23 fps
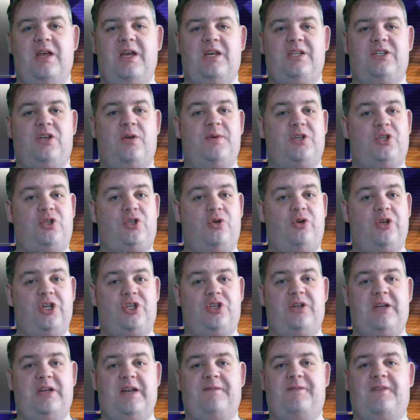so be sure to
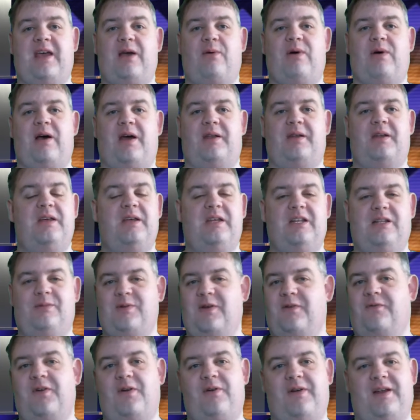tune in for that one. It'll be
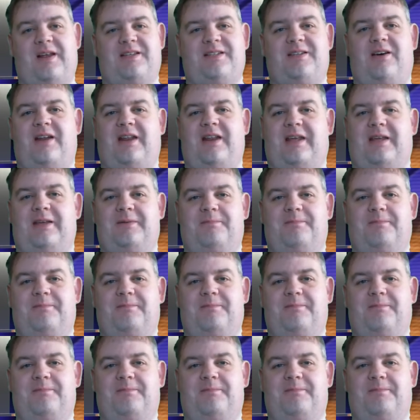very exciting.